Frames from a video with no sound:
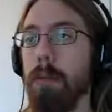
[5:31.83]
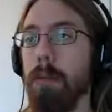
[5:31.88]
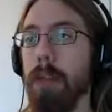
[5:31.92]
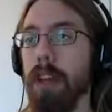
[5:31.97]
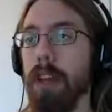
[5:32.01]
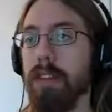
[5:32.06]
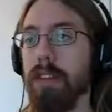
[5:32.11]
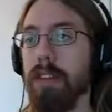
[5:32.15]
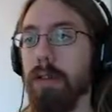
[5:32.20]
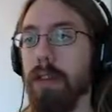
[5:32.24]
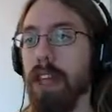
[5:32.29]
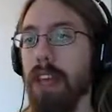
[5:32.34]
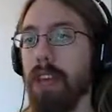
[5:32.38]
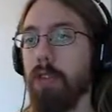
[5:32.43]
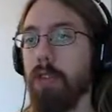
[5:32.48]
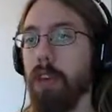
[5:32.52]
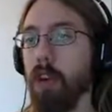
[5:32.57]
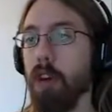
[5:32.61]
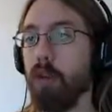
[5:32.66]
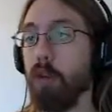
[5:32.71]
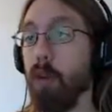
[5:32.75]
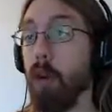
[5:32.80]
because if he gets
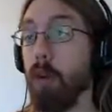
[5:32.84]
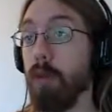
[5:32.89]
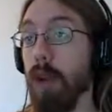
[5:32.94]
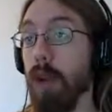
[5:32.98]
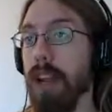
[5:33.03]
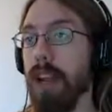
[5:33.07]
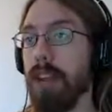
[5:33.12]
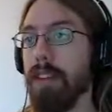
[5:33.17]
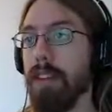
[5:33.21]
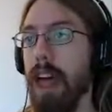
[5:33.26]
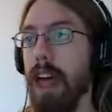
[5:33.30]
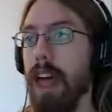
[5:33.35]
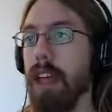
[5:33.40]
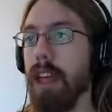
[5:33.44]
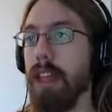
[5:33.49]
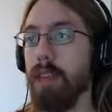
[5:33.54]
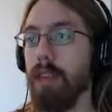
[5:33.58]
first one race, that,